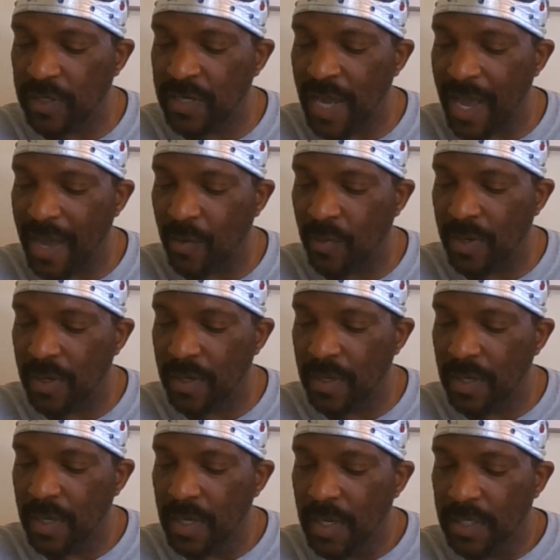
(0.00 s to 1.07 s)
Yahweh
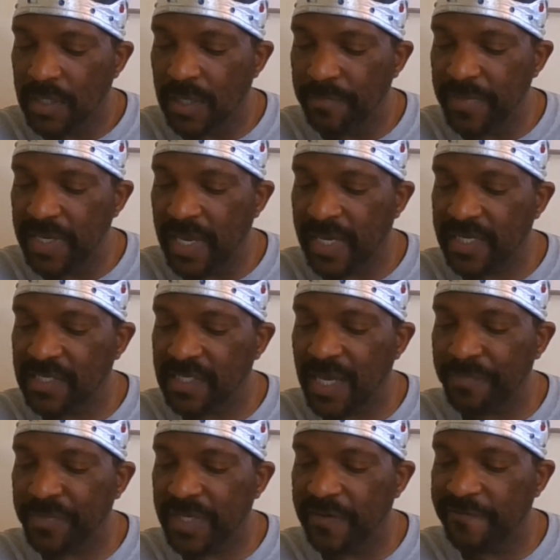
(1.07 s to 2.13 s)
to be
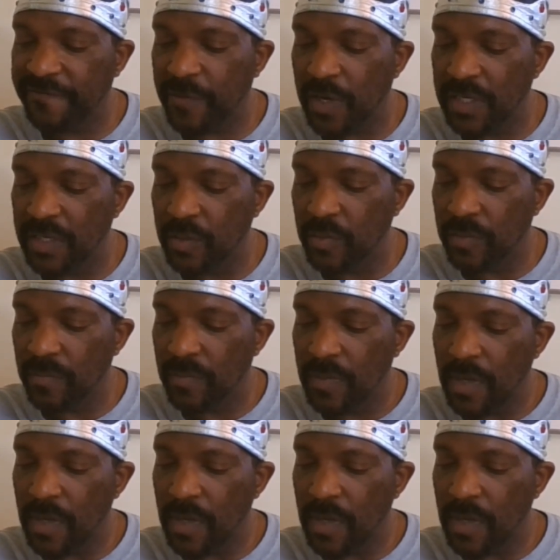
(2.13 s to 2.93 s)
accepted for you.